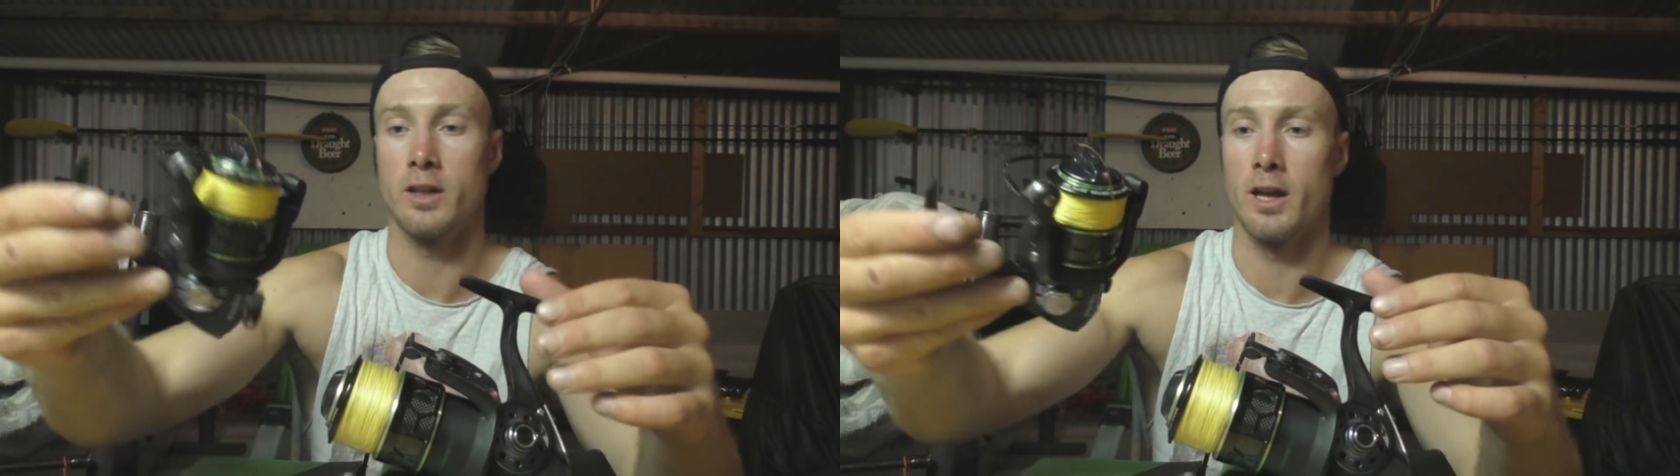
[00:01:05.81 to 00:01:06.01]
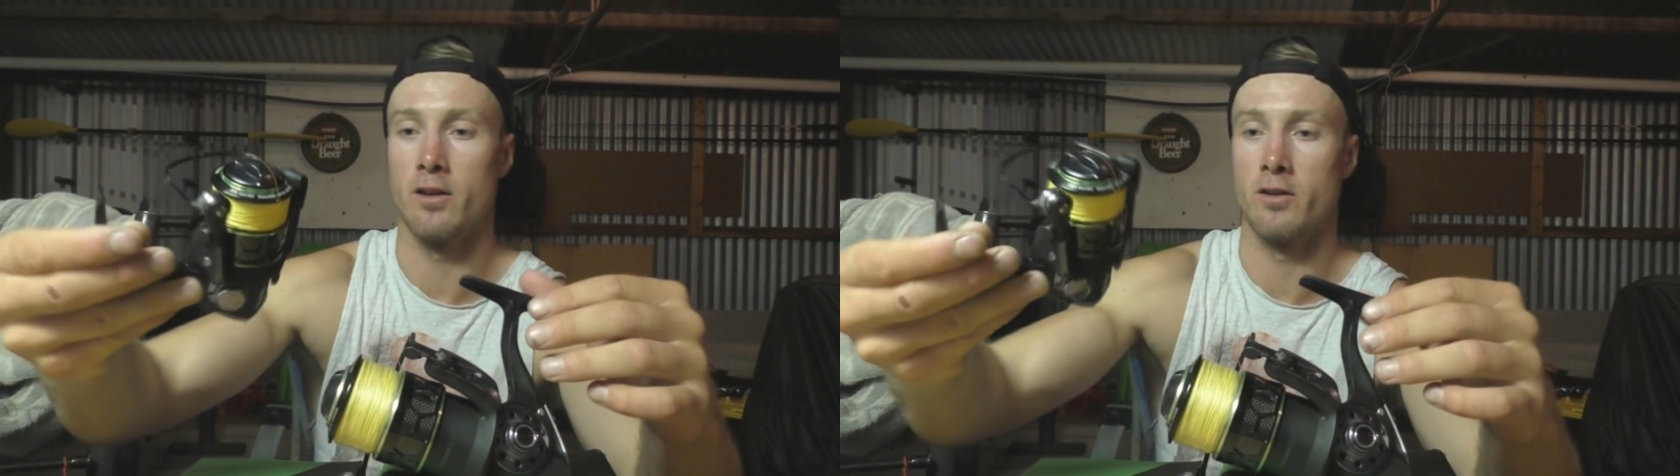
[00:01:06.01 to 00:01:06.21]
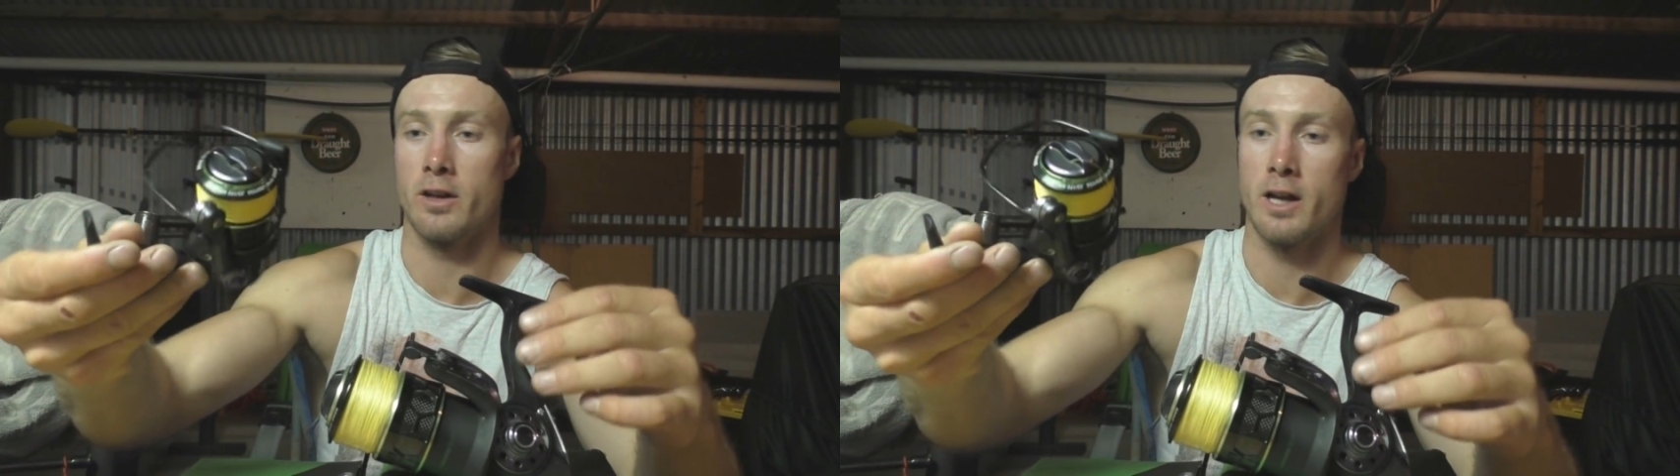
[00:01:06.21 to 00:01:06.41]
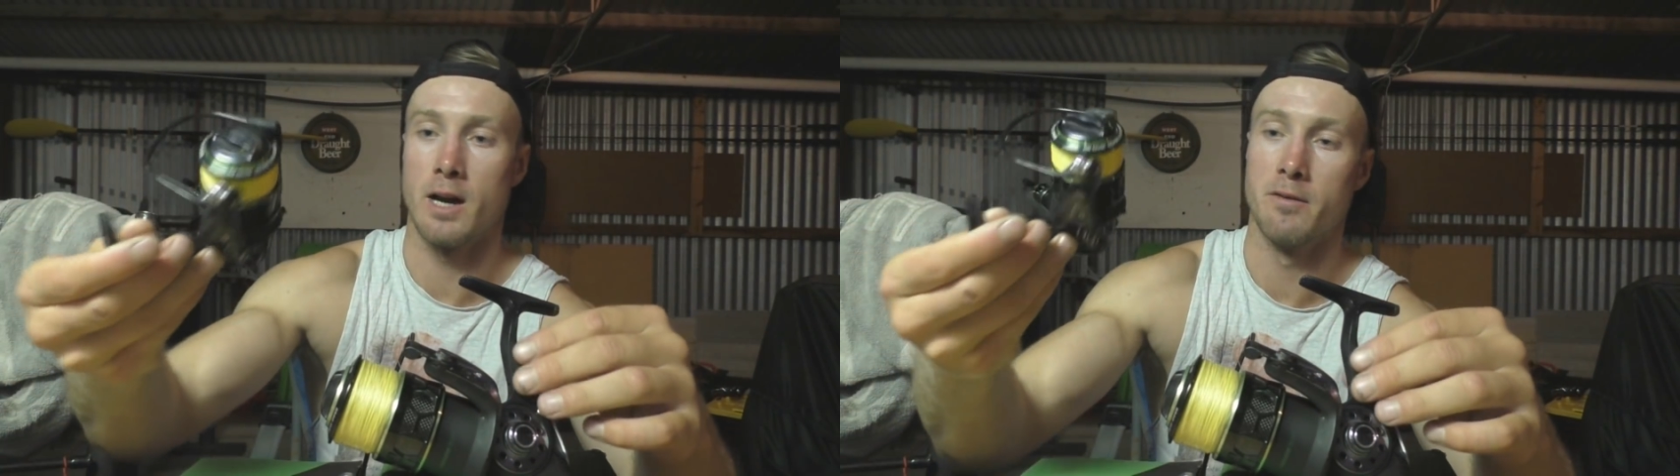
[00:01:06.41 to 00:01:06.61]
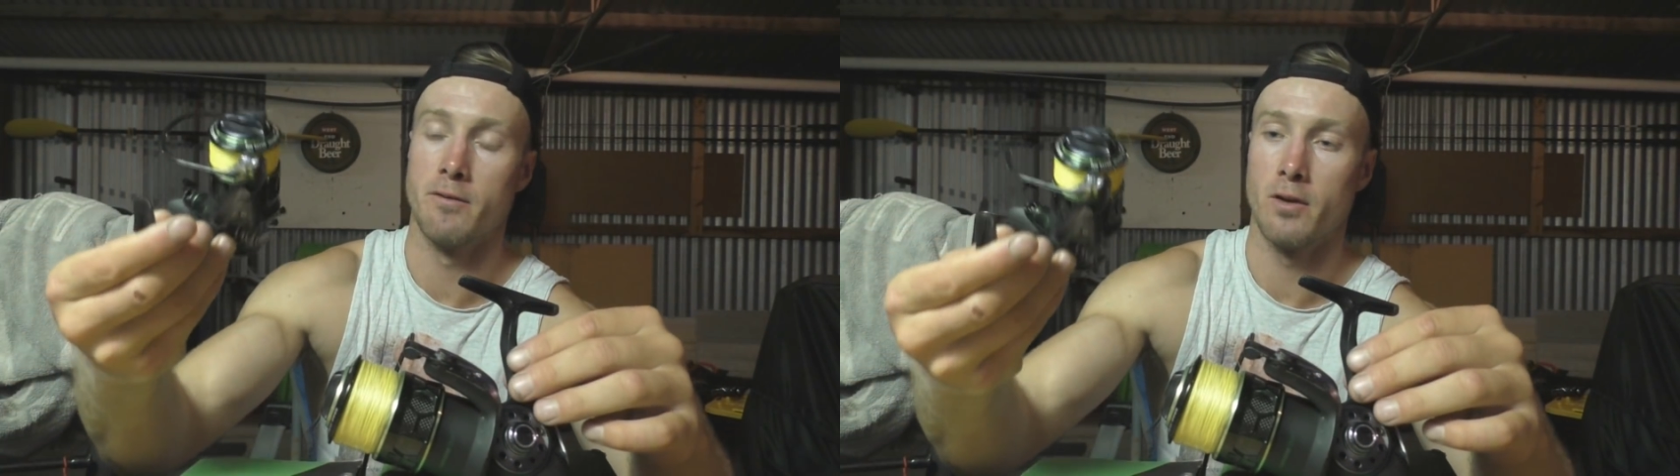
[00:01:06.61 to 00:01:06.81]
together in the
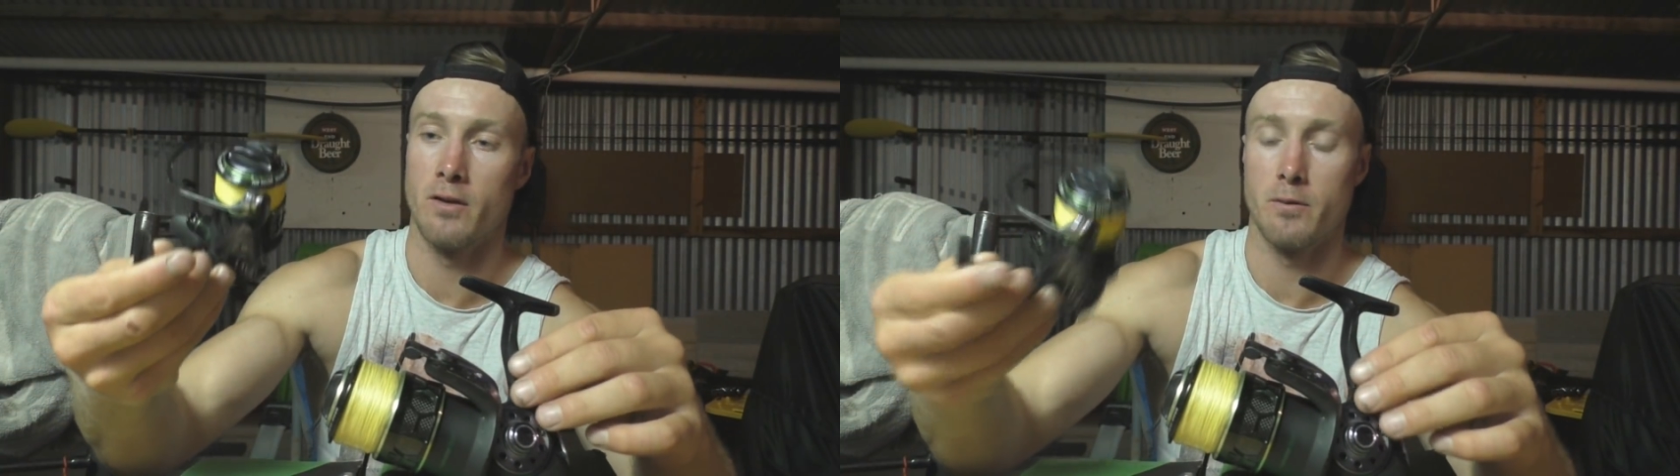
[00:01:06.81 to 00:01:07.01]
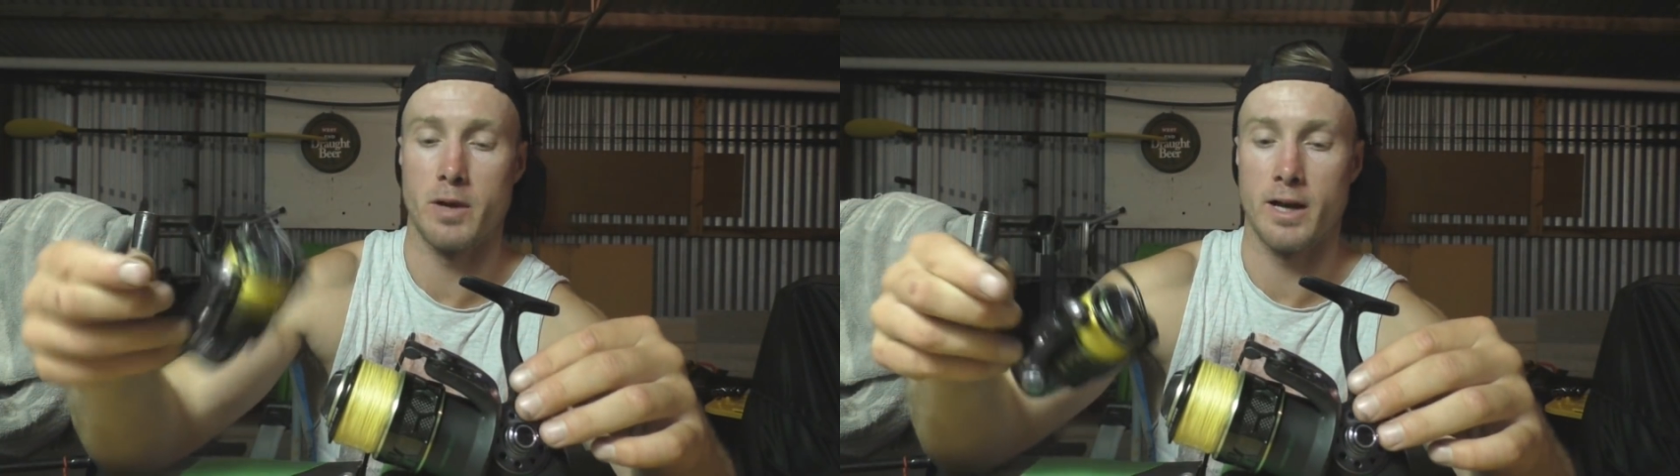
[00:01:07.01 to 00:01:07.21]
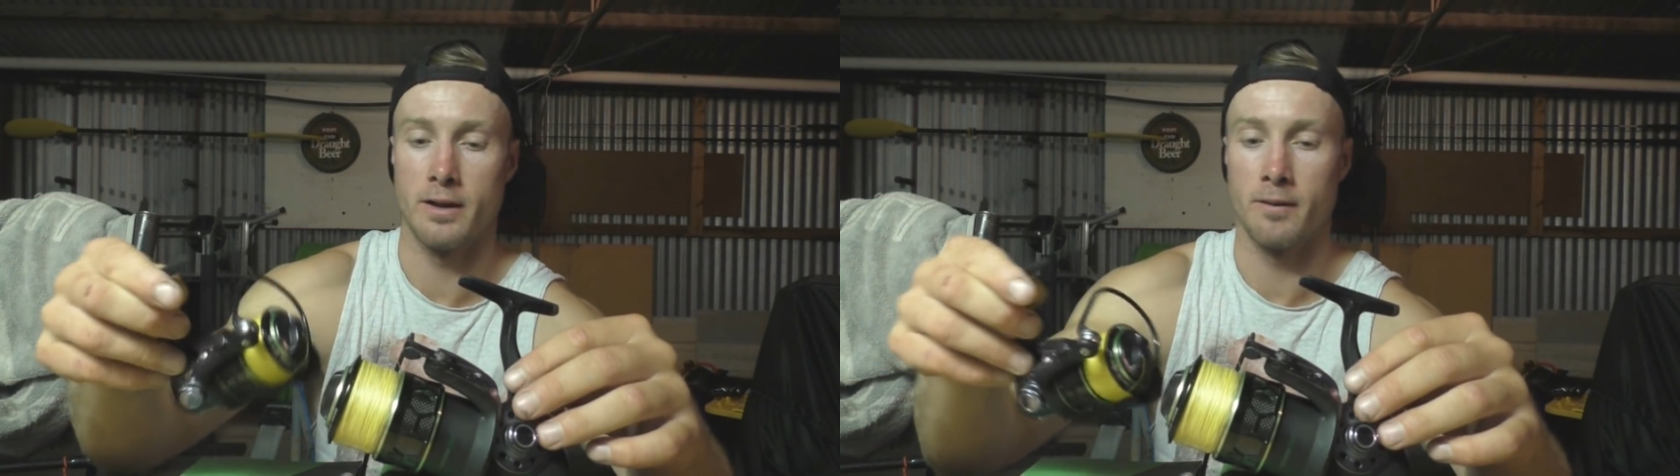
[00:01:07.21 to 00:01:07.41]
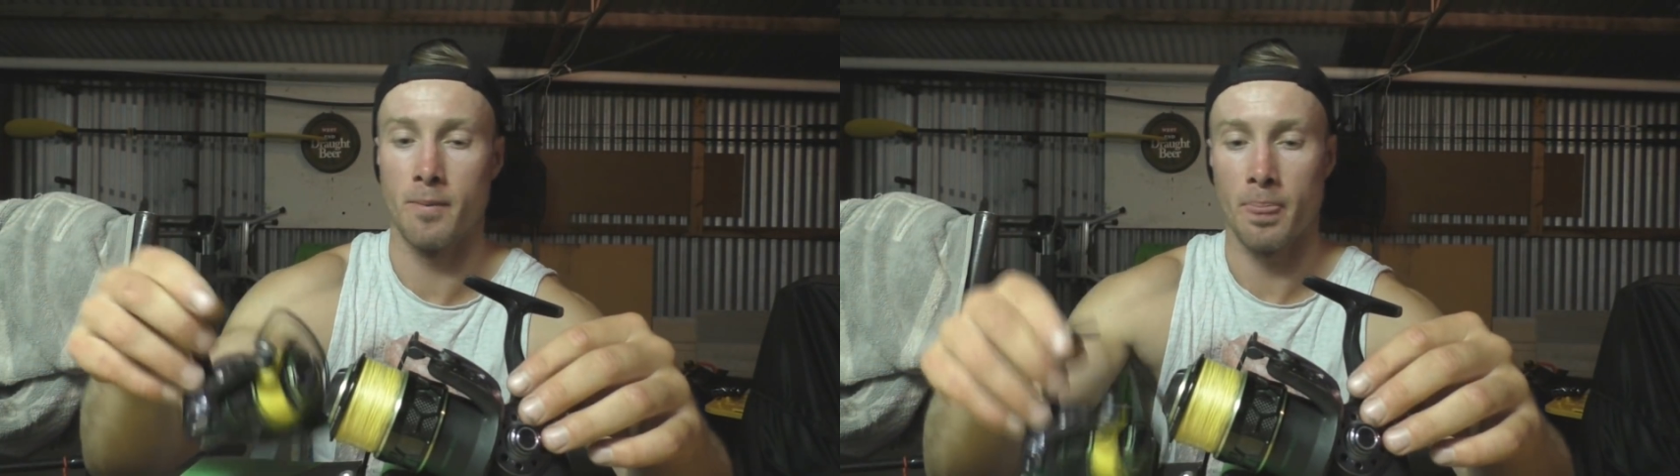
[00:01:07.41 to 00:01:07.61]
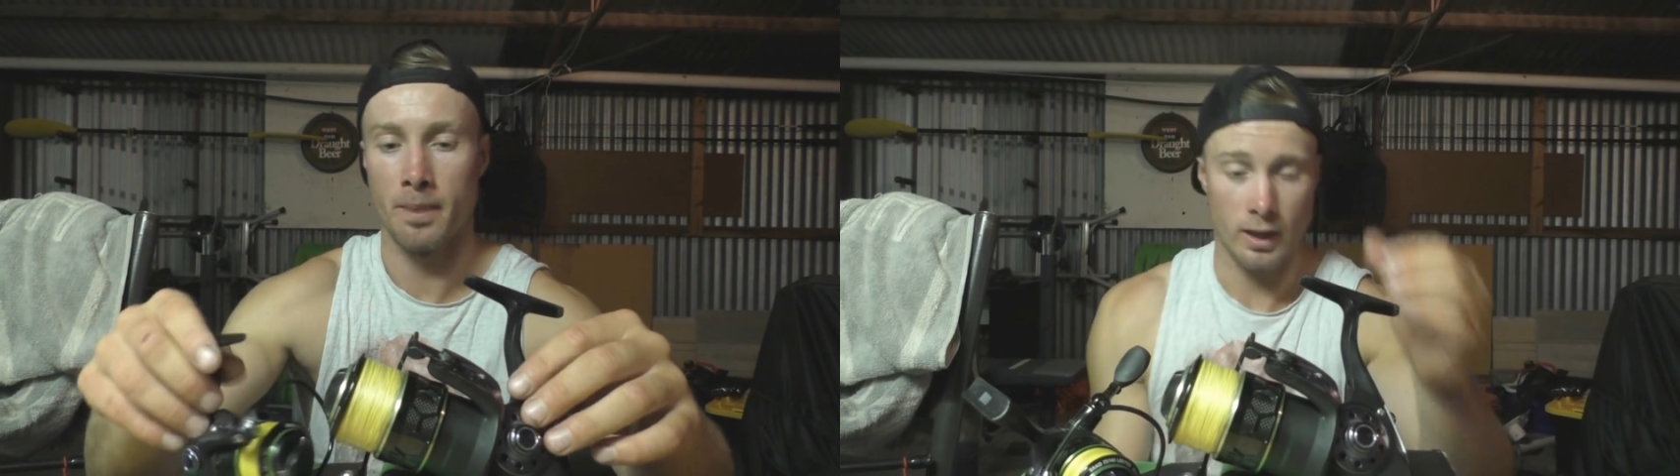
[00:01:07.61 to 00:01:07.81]
carbon fibre pattern.